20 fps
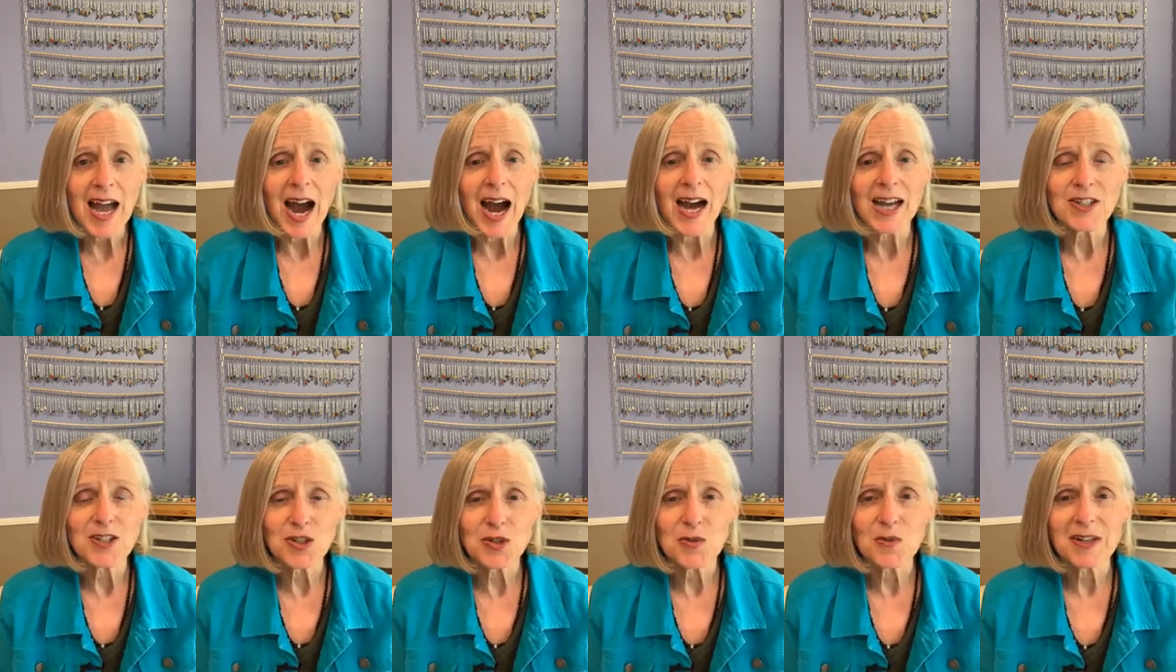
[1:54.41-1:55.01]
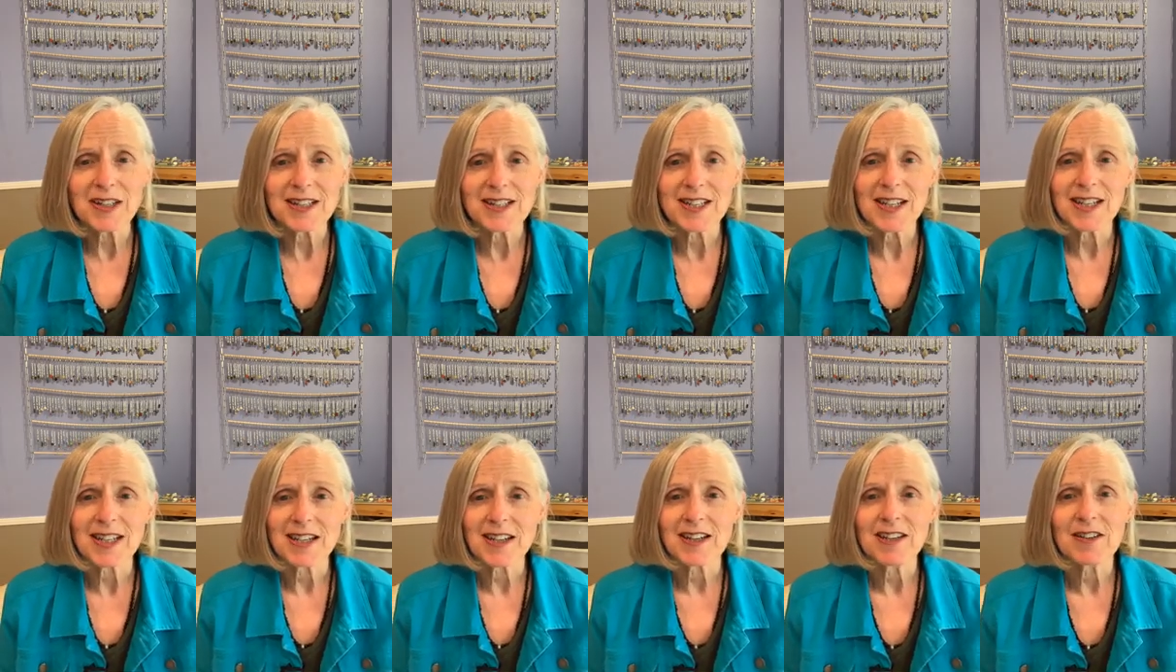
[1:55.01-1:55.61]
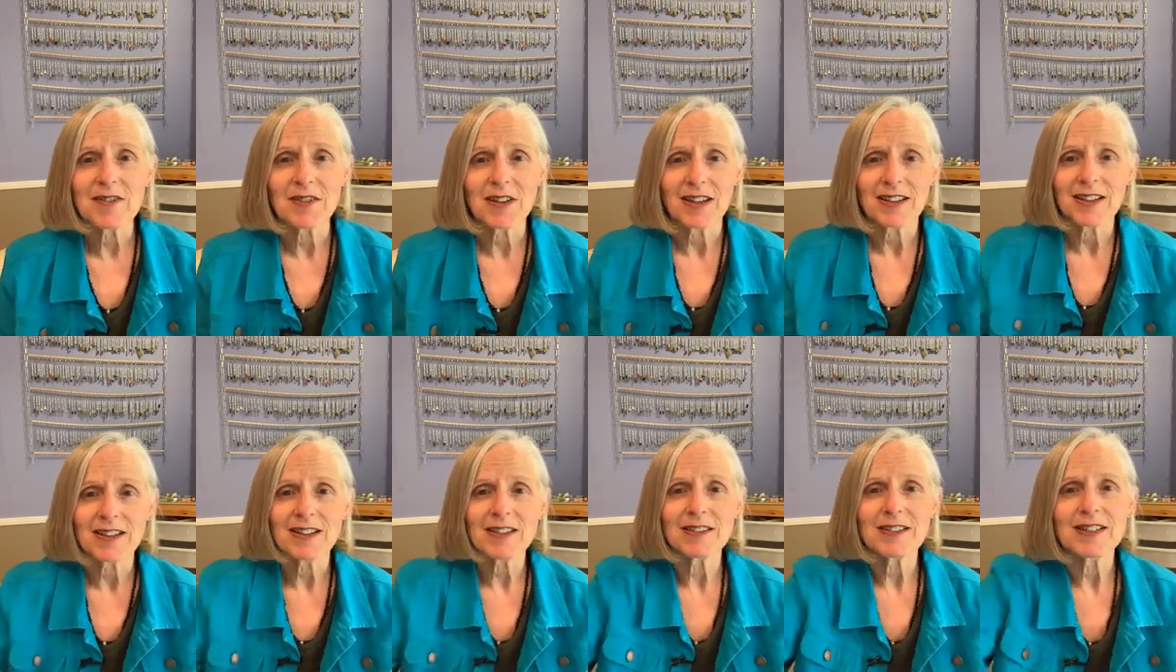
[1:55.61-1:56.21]
I do want to give a
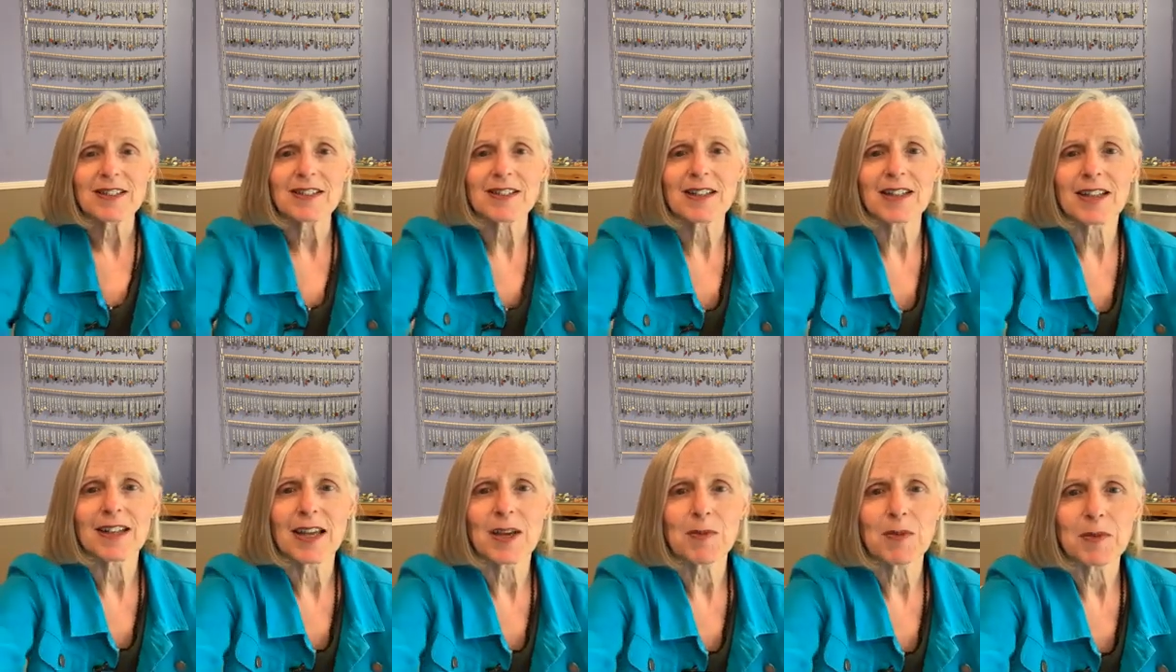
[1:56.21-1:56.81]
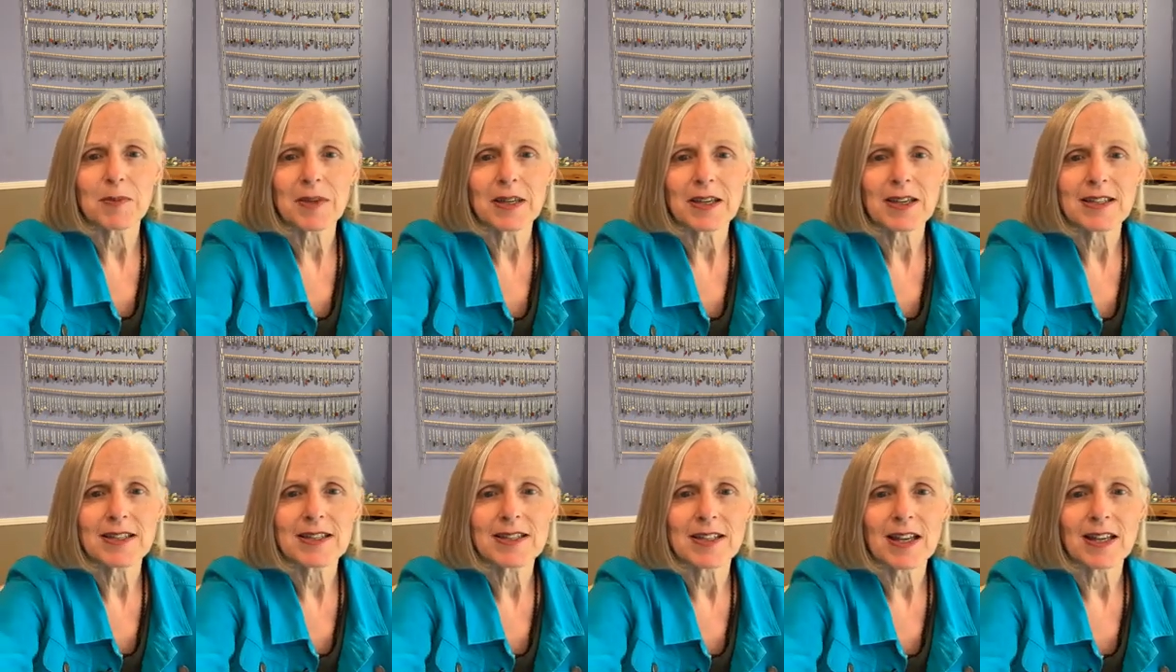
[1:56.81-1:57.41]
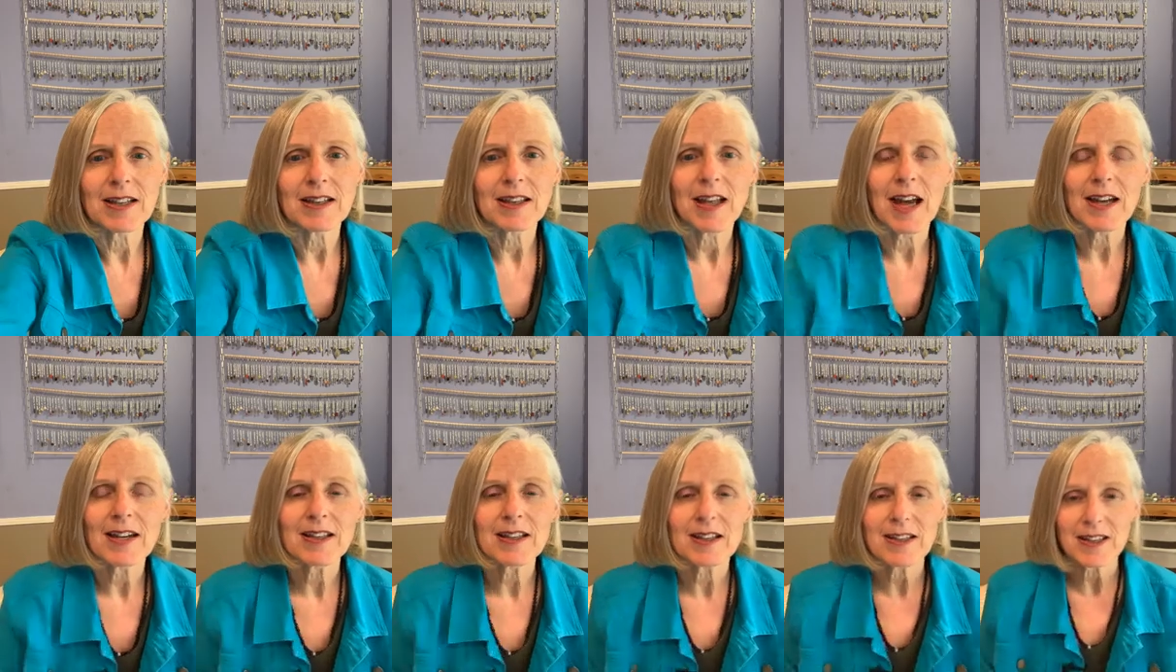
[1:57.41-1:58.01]
little disclaimer because a
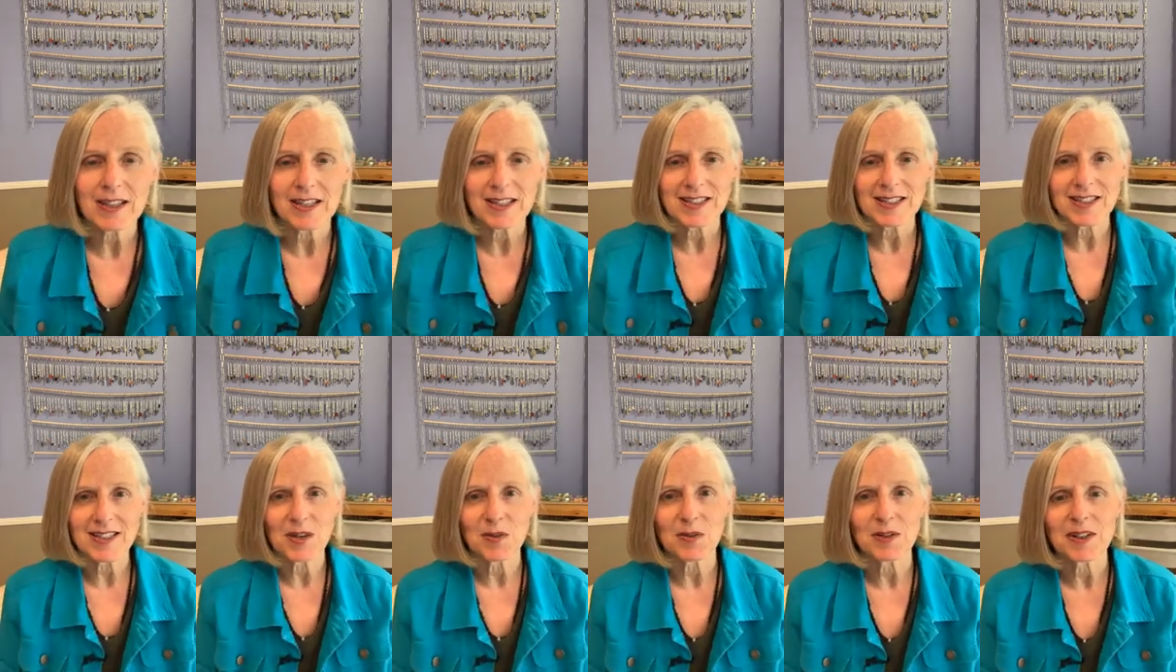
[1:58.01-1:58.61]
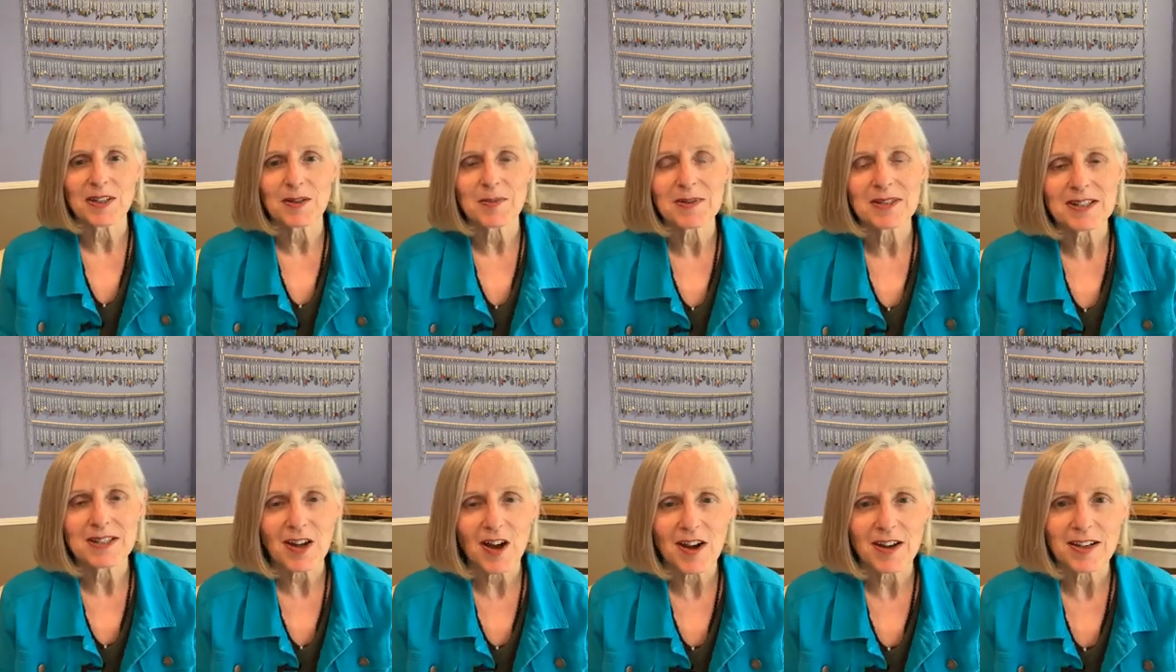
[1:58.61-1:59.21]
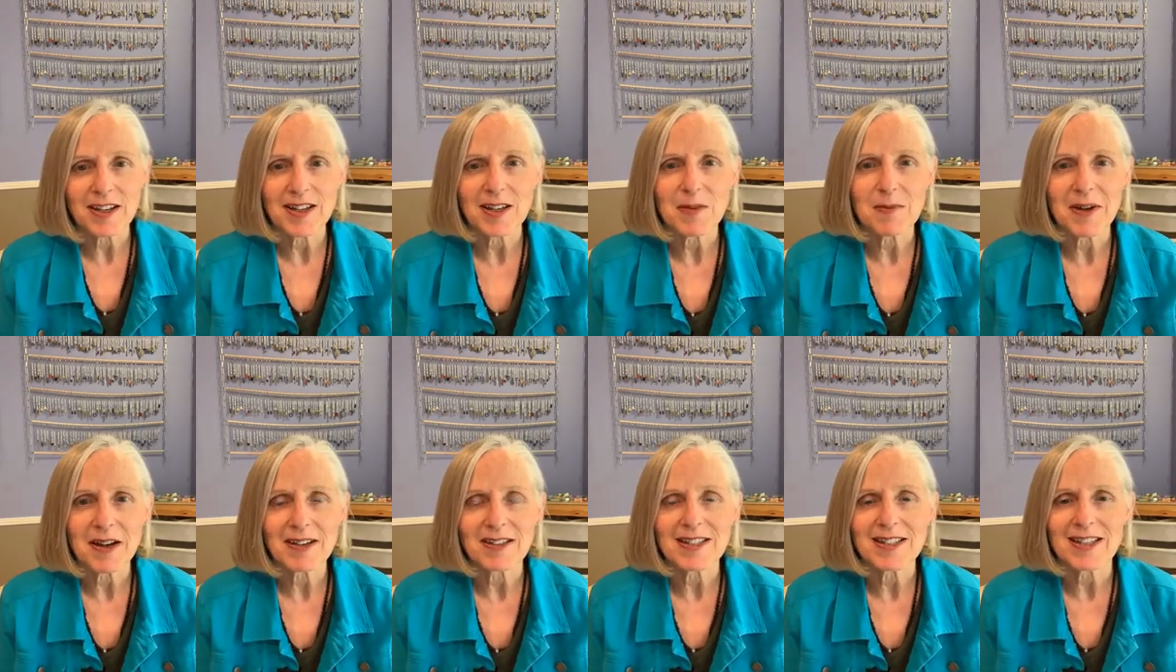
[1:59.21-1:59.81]
lot of the things that we're going to be talking
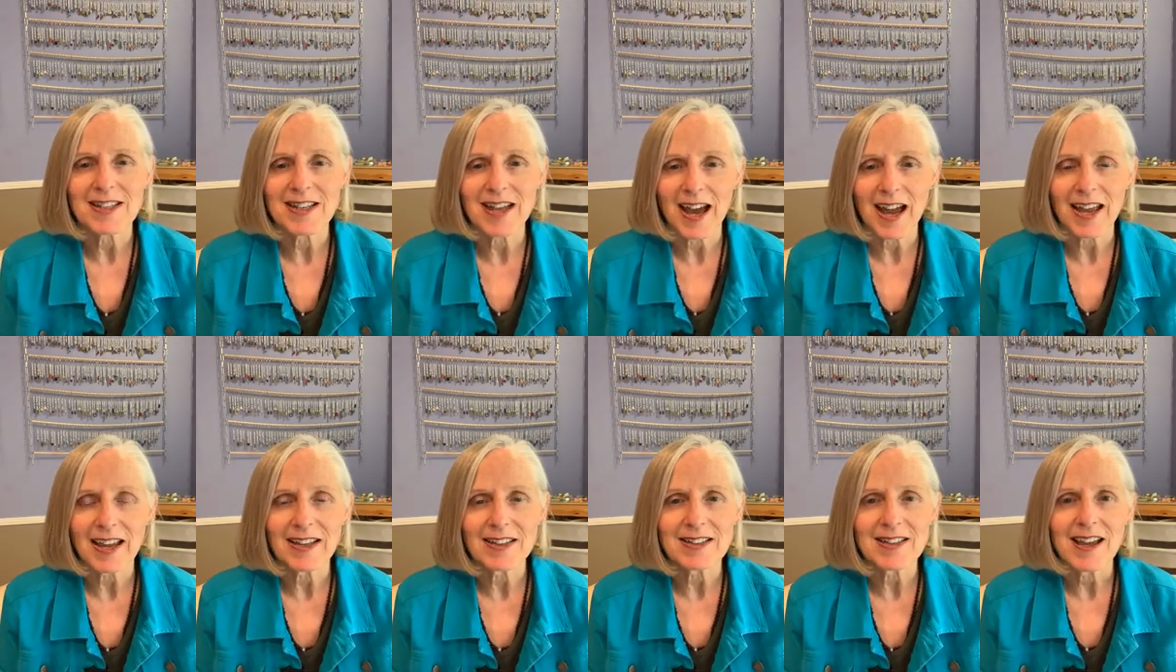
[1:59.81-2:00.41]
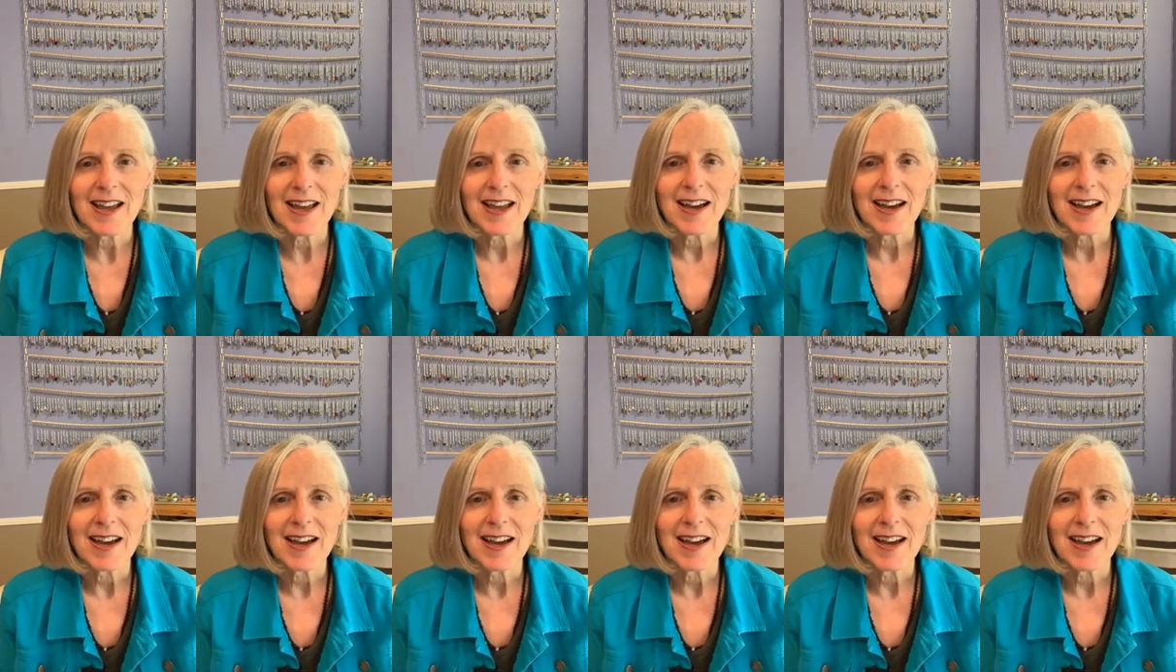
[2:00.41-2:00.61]
about tonight,